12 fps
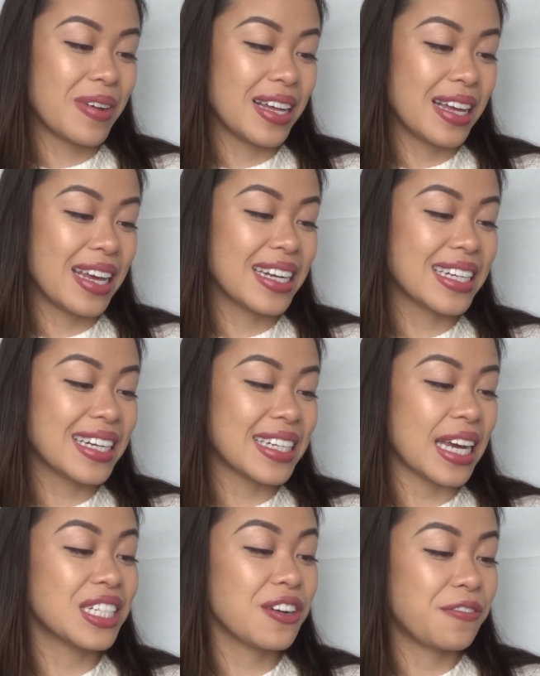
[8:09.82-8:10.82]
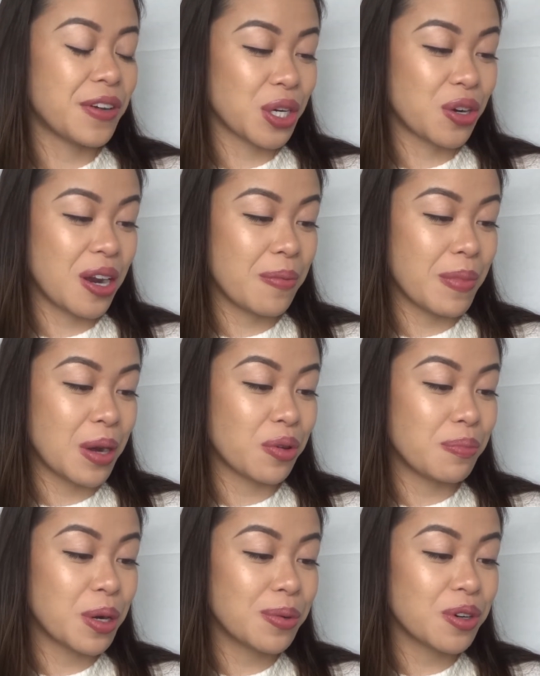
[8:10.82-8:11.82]
It is an intensive foot cream made
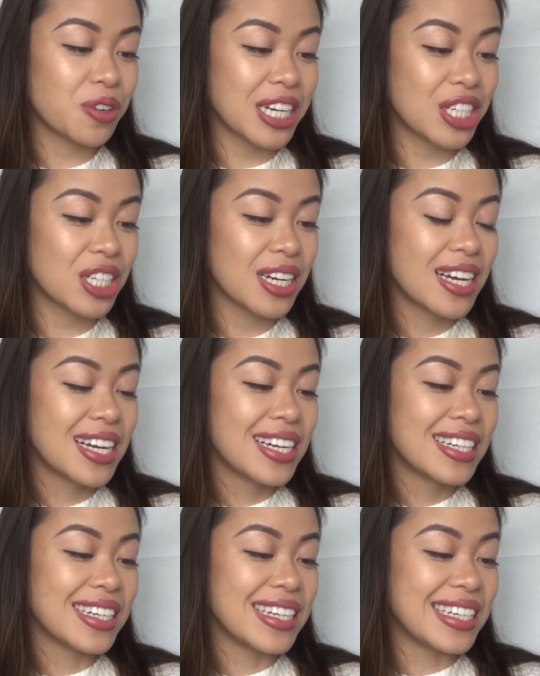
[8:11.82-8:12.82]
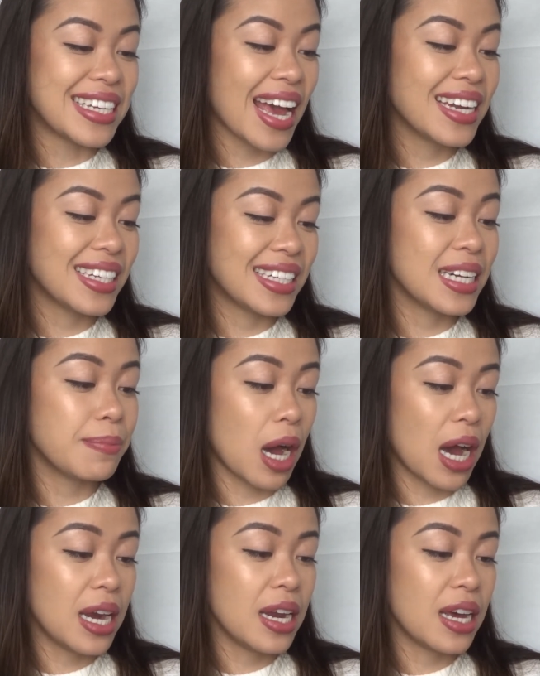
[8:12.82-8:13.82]
with mineral-rich Dead Sea
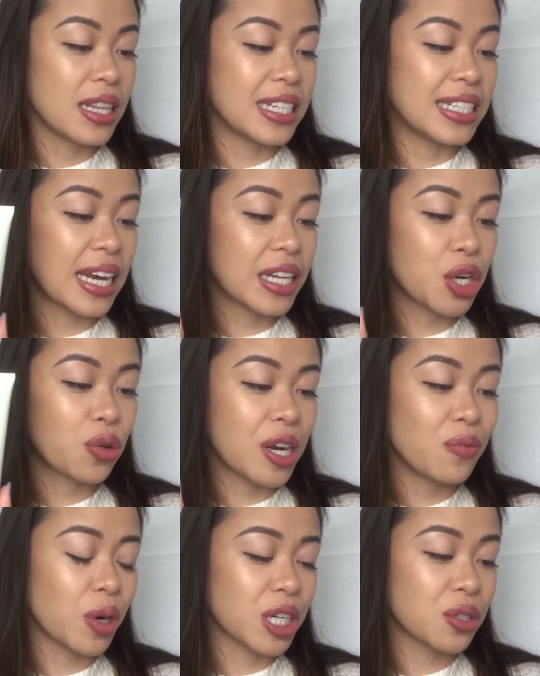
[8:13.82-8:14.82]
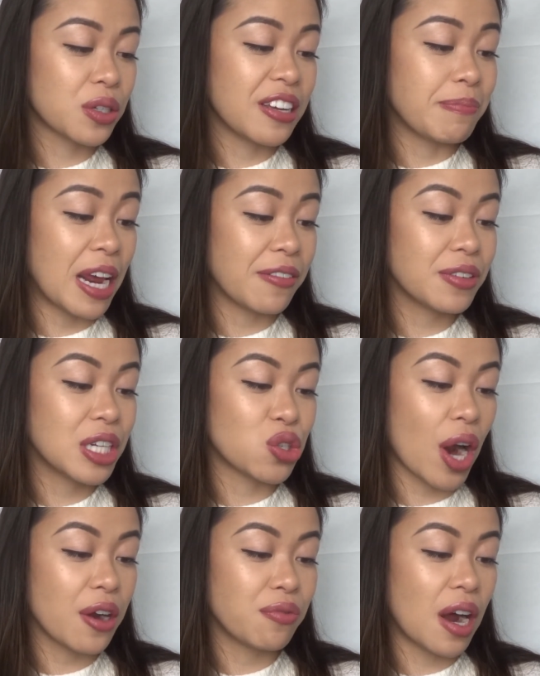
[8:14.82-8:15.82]
mud. This daily cream works to relieve painfully
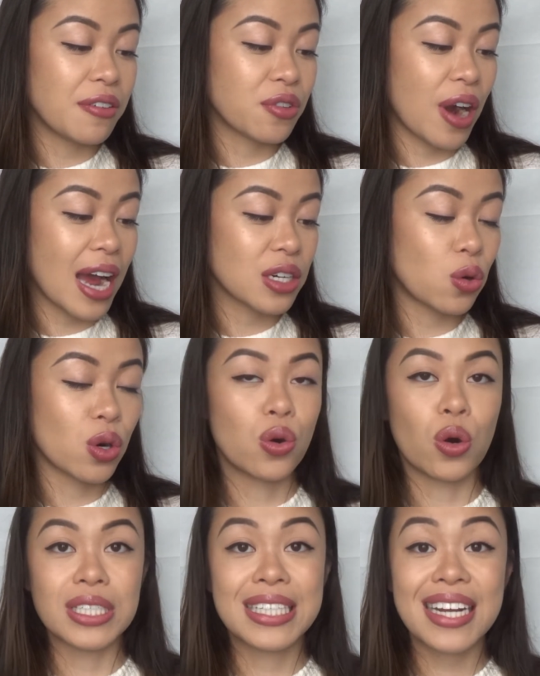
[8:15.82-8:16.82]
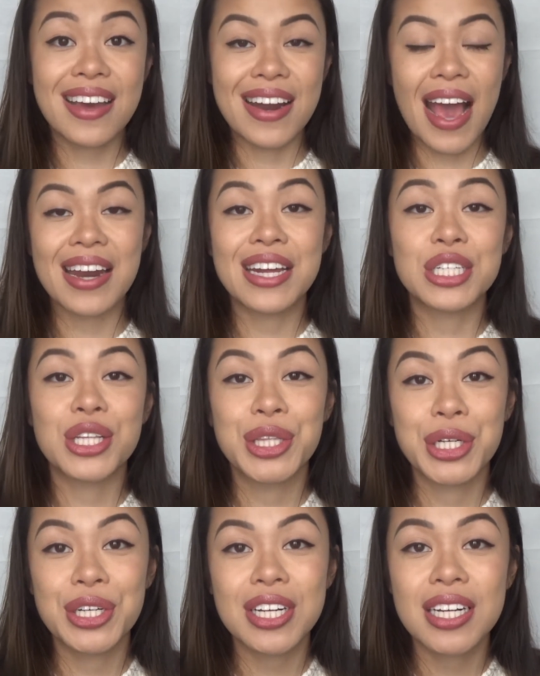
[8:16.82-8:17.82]
dry, rough, cracked, or coarse skin, and it is
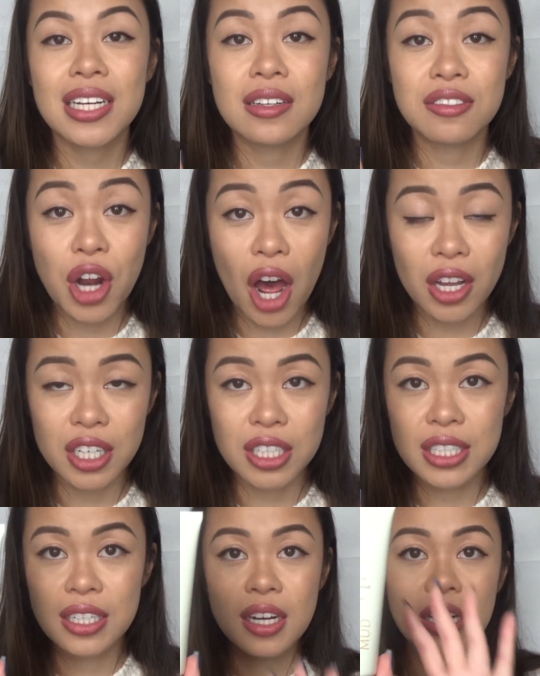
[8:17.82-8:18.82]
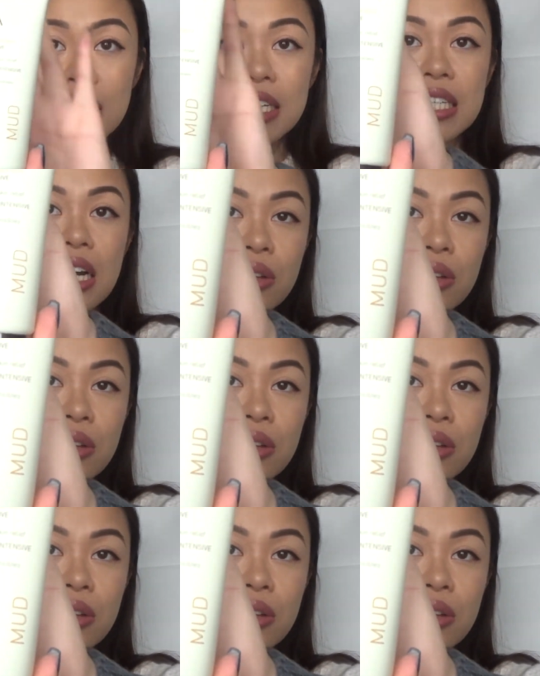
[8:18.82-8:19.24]
$30. So